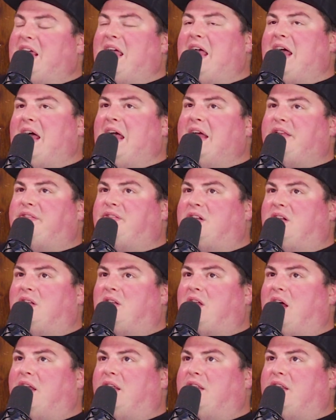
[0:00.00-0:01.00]
I did a
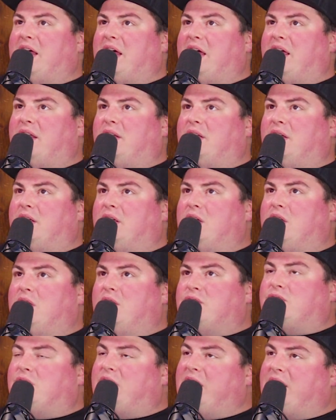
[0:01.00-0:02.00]
lot of that.
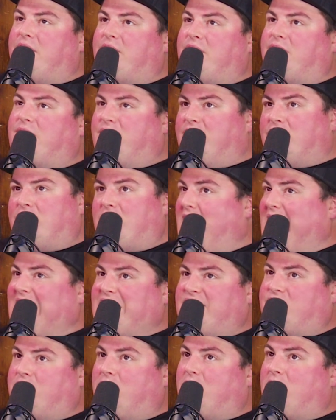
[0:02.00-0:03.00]
So that the
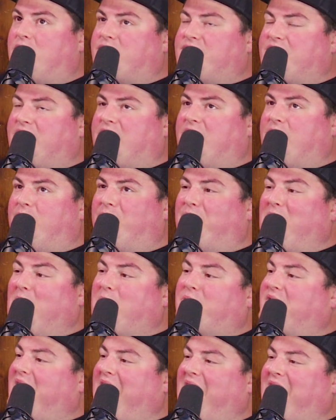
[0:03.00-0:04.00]
Ice Girls and then
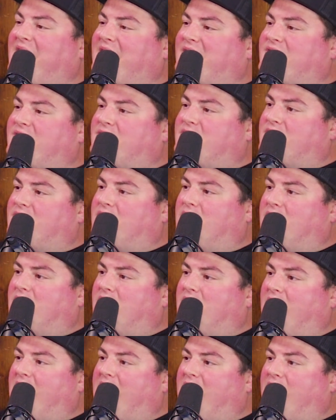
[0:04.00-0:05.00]
Bone Daddies
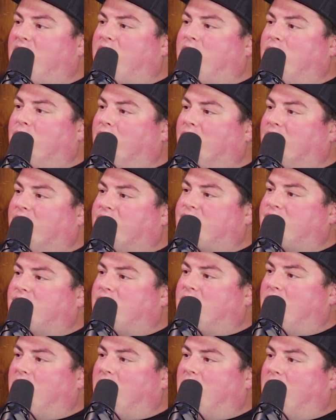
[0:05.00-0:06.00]
and Hooters
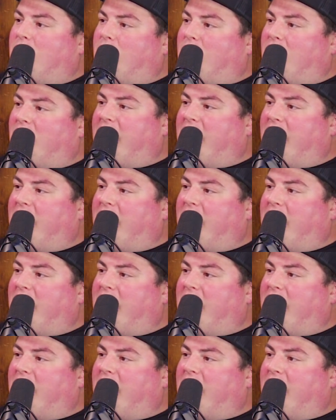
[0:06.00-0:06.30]
were